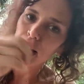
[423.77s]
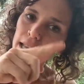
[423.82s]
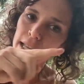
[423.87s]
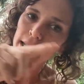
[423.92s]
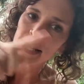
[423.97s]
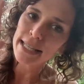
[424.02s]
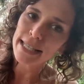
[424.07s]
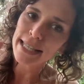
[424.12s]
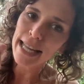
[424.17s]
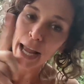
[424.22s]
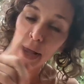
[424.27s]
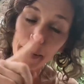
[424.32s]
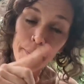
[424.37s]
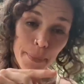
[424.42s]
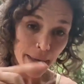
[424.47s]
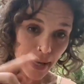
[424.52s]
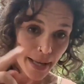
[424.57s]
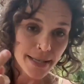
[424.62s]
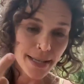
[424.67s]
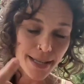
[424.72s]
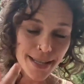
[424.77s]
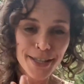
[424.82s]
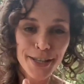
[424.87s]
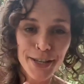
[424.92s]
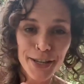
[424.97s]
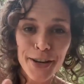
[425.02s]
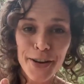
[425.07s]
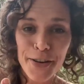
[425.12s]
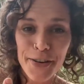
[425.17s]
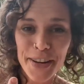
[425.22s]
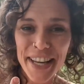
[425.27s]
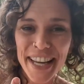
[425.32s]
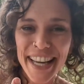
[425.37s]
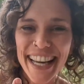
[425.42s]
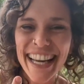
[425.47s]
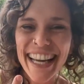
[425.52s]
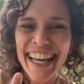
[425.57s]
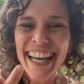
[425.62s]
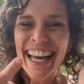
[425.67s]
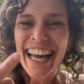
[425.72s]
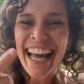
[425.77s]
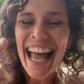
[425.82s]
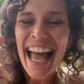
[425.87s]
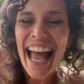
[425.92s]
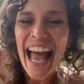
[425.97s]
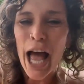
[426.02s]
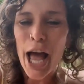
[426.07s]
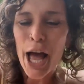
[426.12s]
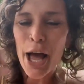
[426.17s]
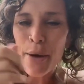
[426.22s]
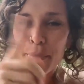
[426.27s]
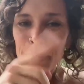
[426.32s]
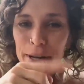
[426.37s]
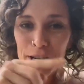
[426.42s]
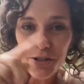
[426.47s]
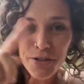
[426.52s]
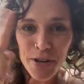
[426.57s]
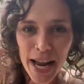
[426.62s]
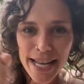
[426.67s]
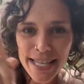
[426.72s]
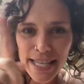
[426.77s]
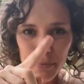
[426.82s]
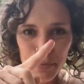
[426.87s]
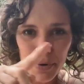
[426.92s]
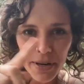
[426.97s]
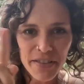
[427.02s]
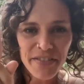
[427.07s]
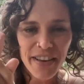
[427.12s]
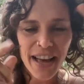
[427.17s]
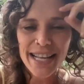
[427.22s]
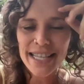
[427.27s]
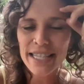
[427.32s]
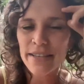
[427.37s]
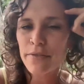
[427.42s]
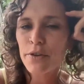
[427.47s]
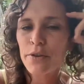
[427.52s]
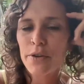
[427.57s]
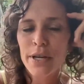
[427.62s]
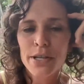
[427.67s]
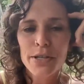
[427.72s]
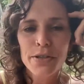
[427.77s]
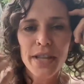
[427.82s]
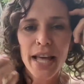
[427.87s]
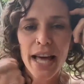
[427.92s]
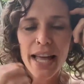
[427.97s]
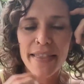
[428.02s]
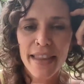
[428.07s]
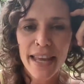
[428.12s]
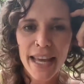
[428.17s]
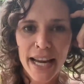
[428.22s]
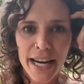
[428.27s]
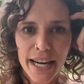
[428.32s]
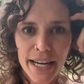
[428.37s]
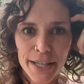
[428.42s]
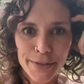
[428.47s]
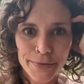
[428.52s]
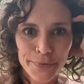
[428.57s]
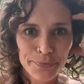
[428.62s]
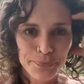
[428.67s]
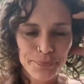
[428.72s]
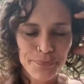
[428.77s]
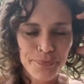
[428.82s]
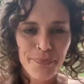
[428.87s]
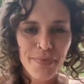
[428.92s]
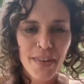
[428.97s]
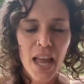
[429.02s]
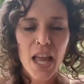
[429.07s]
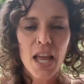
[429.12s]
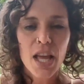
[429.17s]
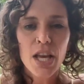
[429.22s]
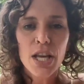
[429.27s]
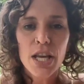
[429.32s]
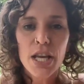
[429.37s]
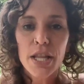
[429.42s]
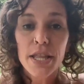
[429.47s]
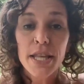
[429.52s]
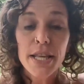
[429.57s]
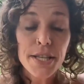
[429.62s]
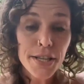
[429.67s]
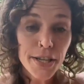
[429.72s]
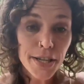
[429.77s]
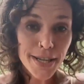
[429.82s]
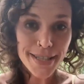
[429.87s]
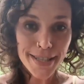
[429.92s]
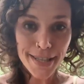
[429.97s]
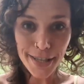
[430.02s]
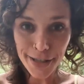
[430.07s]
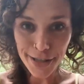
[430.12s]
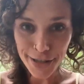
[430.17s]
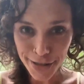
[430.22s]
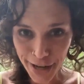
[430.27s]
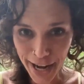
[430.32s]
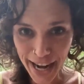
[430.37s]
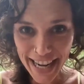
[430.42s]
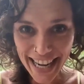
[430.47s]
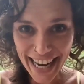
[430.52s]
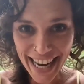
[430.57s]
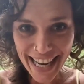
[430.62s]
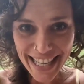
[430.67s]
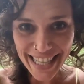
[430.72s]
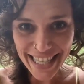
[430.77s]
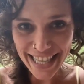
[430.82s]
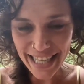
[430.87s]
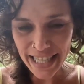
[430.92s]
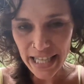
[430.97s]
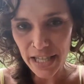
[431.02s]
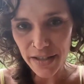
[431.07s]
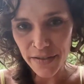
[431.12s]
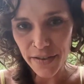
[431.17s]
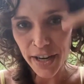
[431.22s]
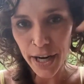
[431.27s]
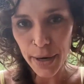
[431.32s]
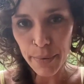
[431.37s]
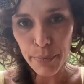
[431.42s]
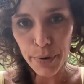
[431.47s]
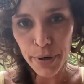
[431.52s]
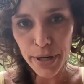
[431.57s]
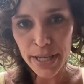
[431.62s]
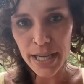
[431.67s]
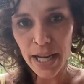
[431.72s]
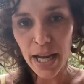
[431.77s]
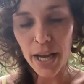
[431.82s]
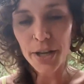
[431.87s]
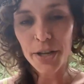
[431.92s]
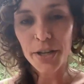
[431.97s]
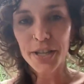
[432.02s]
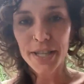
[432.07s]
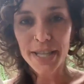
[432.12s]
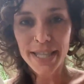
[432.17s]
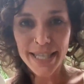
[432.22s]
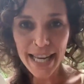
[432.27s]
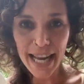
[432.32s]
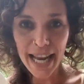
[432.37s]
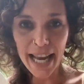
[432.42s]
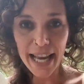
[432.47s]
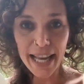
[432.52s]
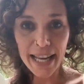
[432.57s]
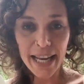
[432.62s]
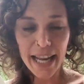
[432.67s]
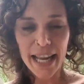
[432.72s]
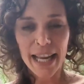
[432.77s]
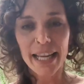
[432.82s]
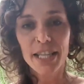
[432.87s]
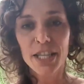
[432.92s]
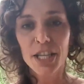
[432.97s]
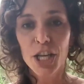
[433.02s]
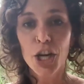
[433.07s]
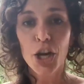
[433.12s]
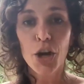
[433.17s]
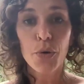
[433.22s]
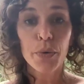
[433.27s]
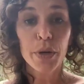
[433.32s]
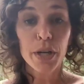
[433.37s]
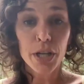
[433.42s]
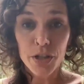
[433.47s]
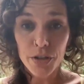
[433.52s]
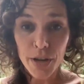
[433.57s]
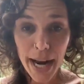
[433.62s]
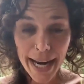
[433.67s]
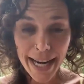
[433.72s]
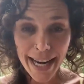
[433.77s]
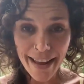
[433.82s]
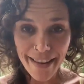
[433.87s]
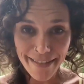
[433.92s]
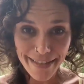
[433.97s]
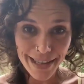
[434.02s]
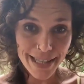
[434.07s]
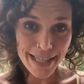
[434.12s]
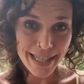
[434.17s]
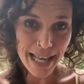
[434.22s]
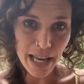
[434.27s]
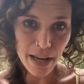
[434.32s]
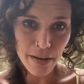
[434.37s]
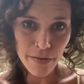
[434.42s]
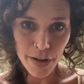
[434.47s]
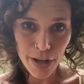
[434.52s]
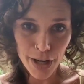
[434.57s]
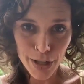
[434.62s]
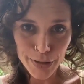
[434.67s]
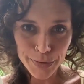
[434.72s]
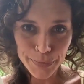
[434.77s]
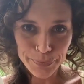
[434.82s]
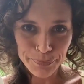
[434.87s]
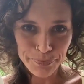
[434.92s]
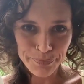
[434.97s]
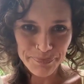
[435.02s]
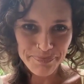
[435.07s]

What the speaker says: It's damp because it's your yoni, but it dries up pretty fast if you were to do that in the air. These are considered dry days, and this is very important to understand and get to know what a dry day feels like for you.